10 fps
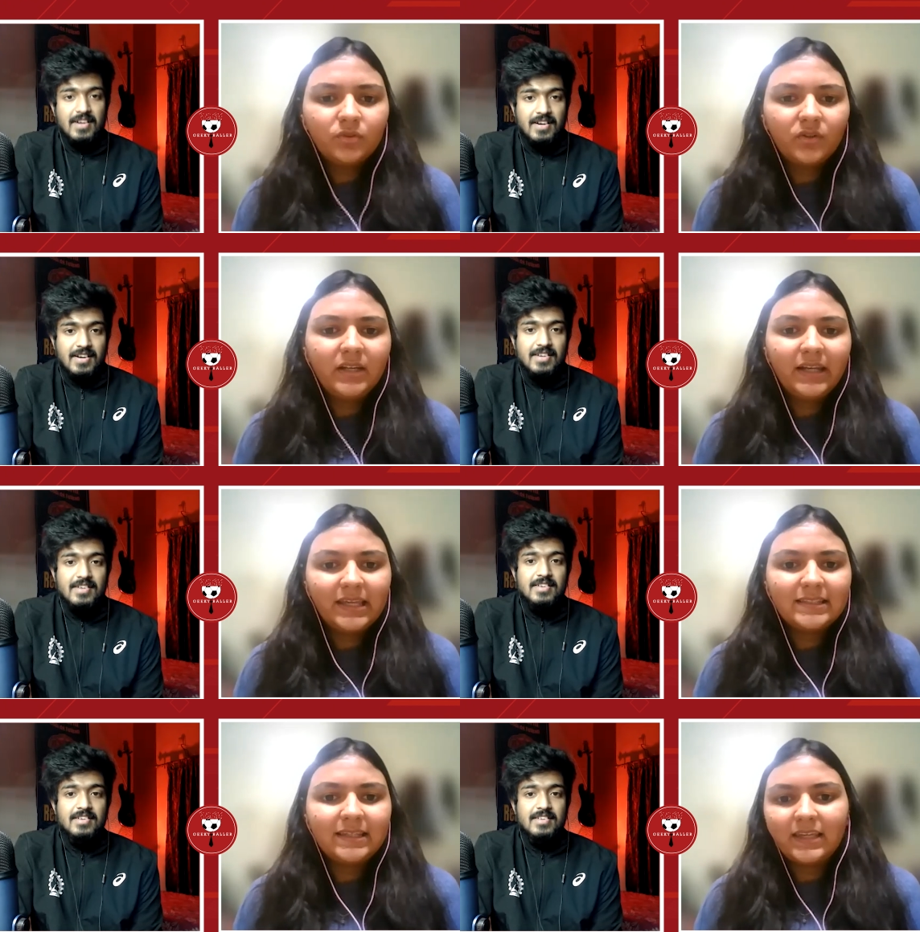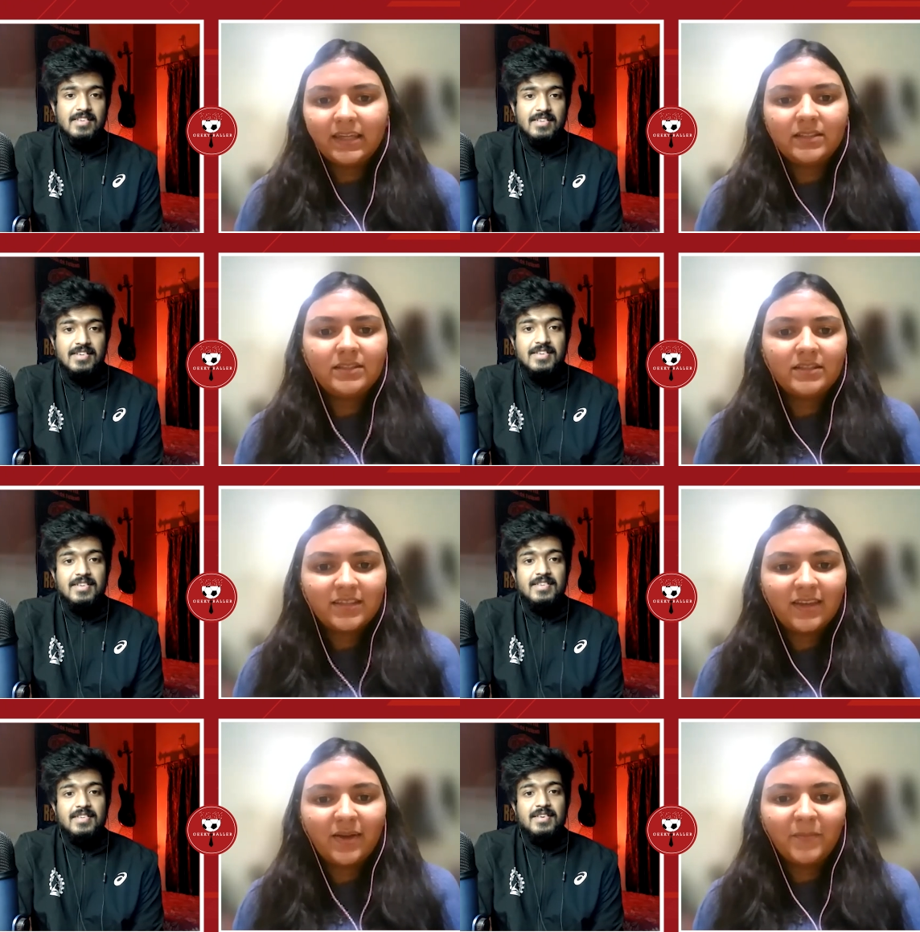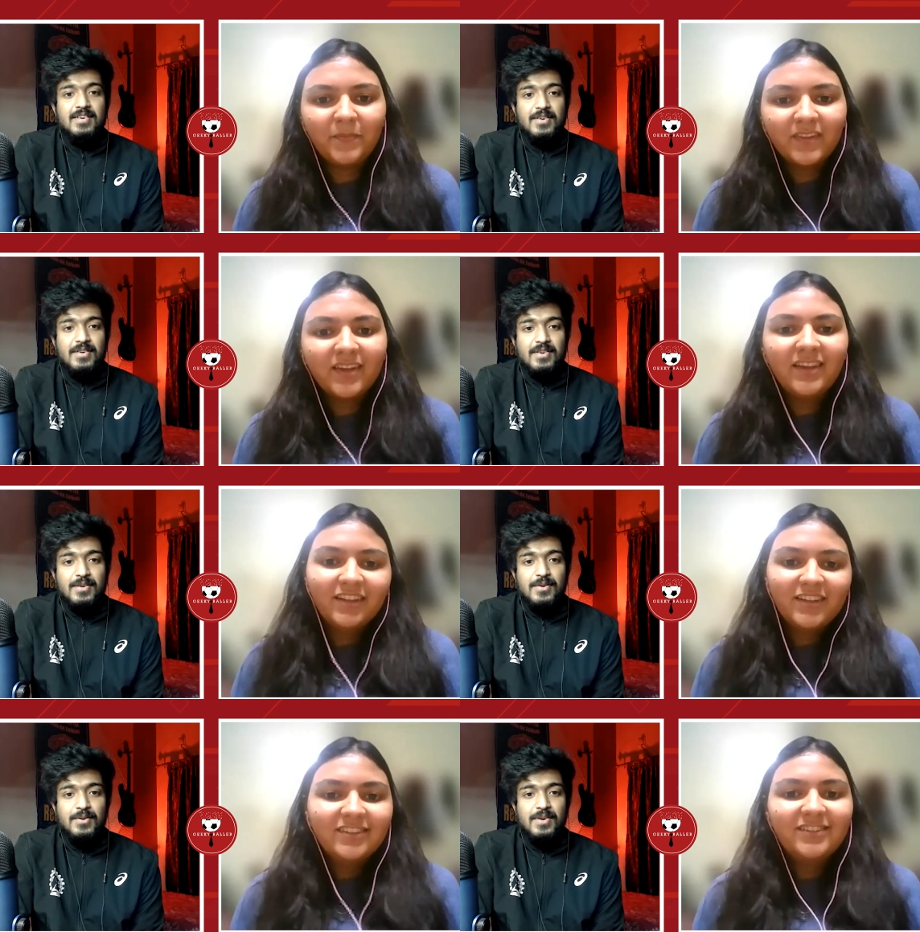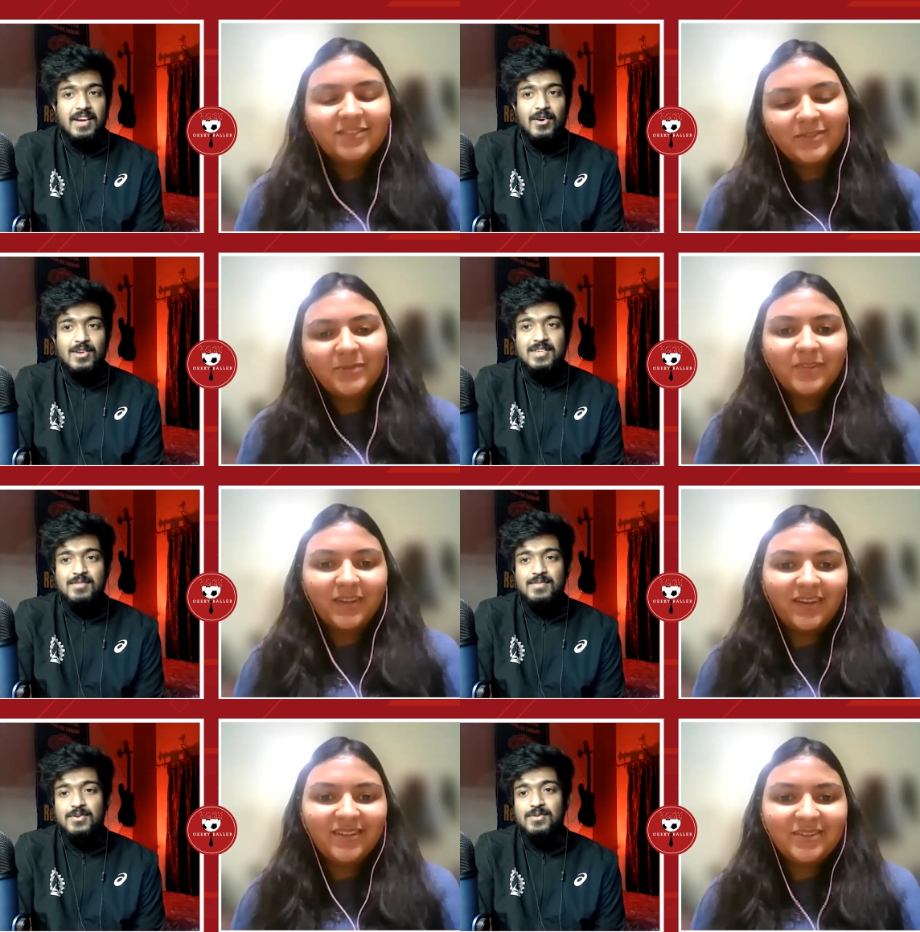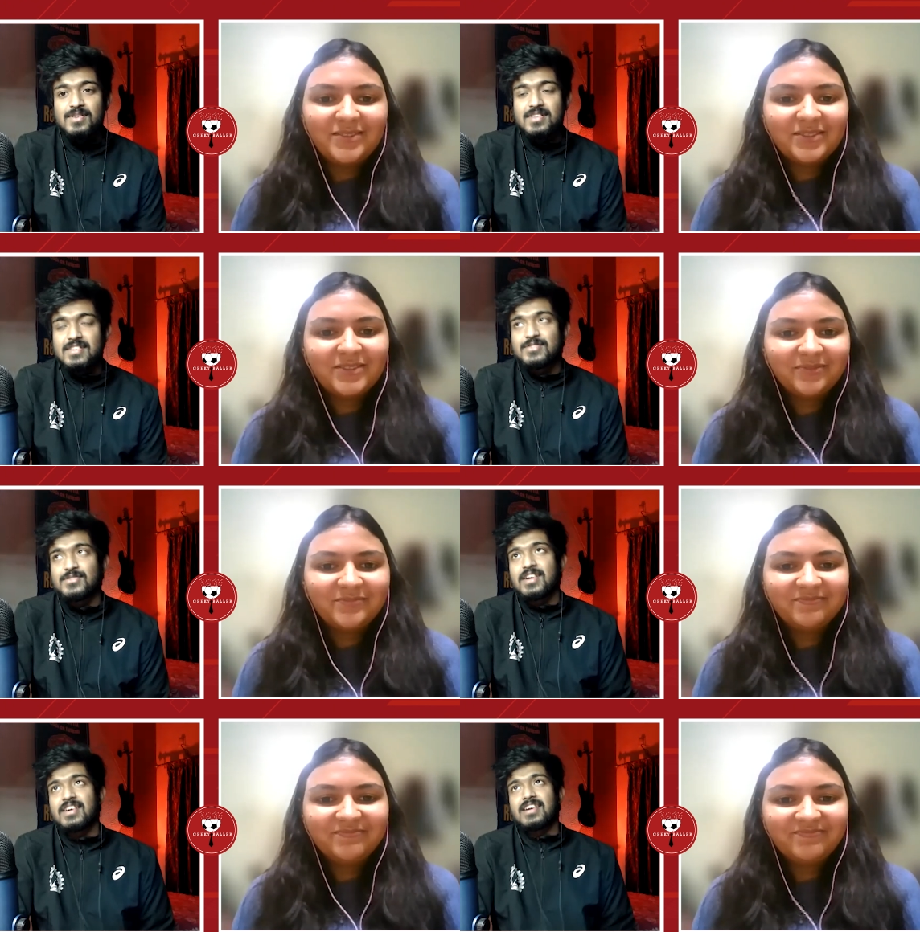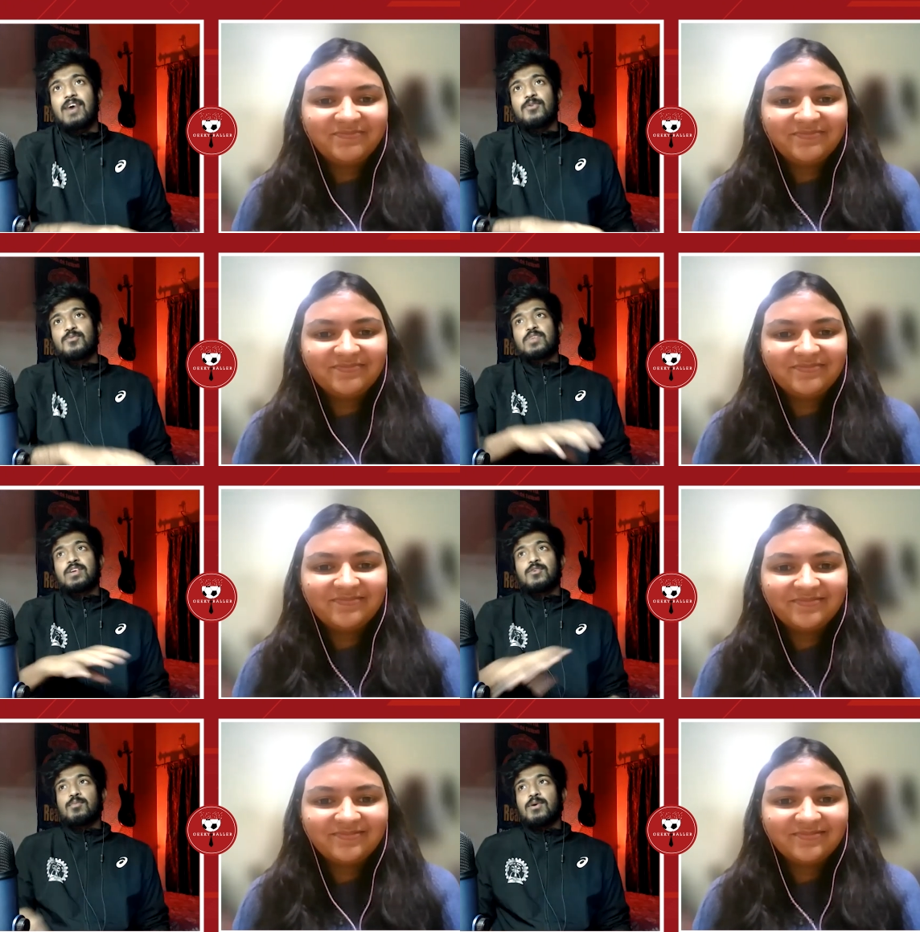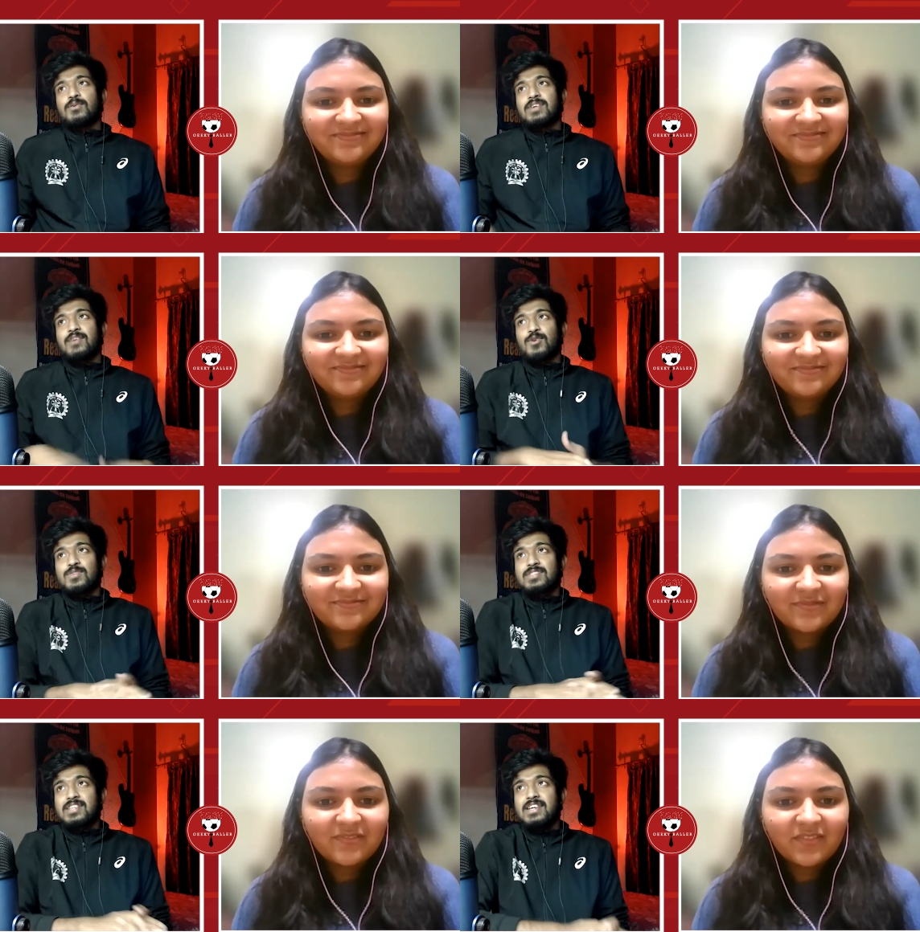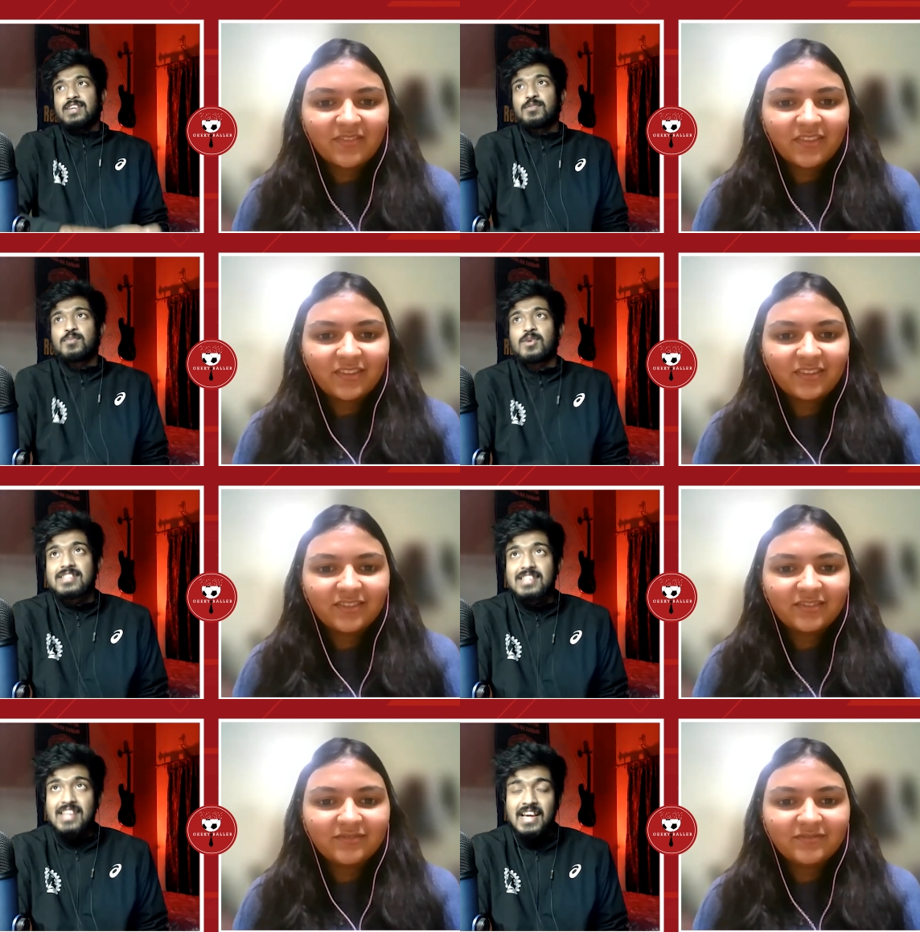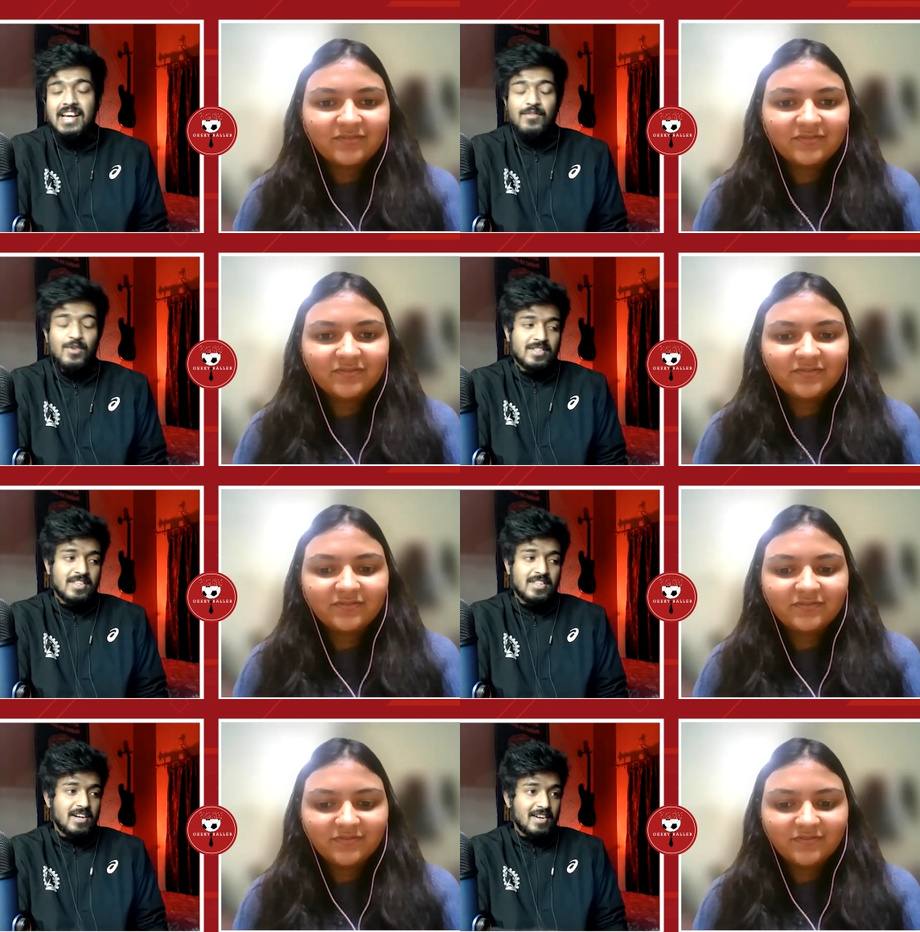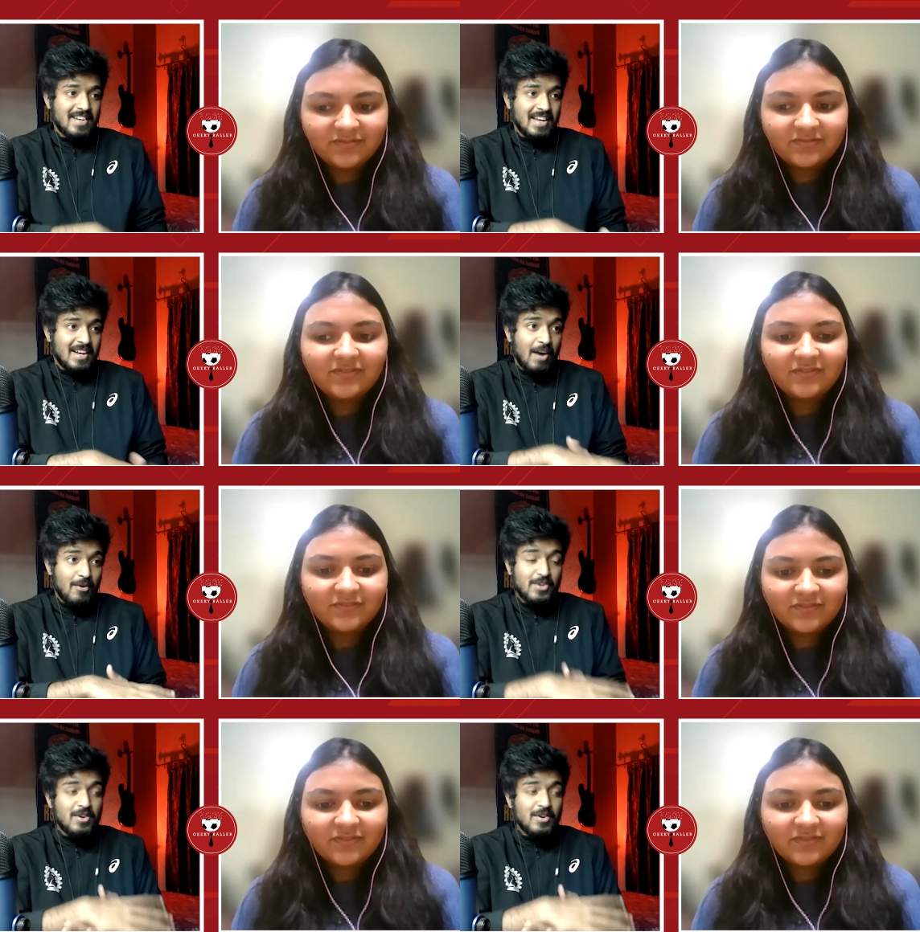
Speaker 1: right. three days, I guess. Yeah.
Speaker 2: Okay, awesome. No, so that now we know about like what was the interview process like, what the like, how did you